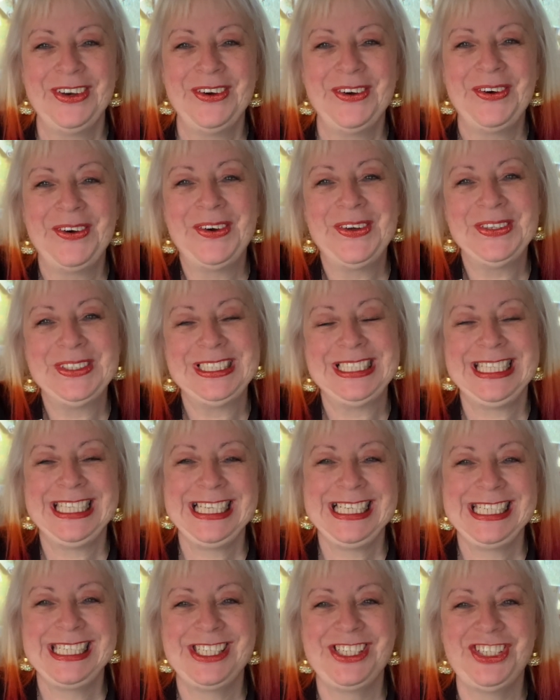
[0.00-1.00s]
on
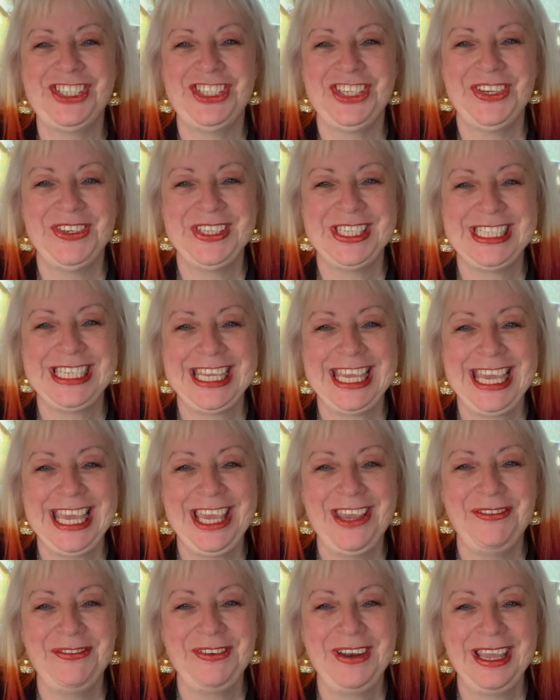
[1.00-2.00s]
this Tuesday
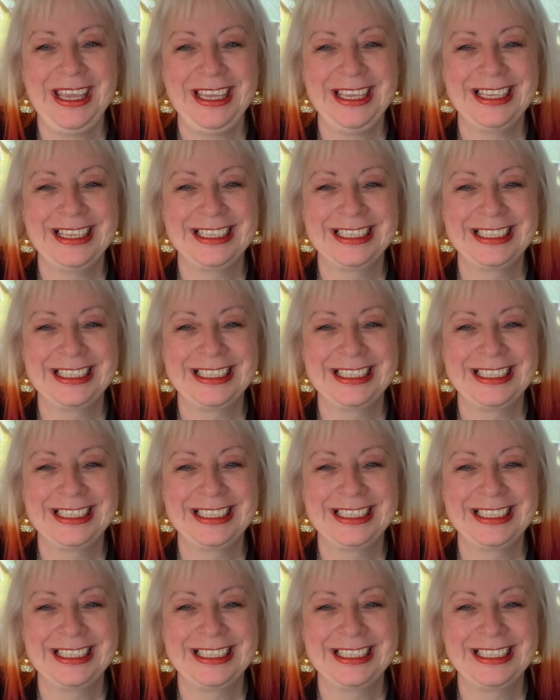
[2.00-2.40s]
evening.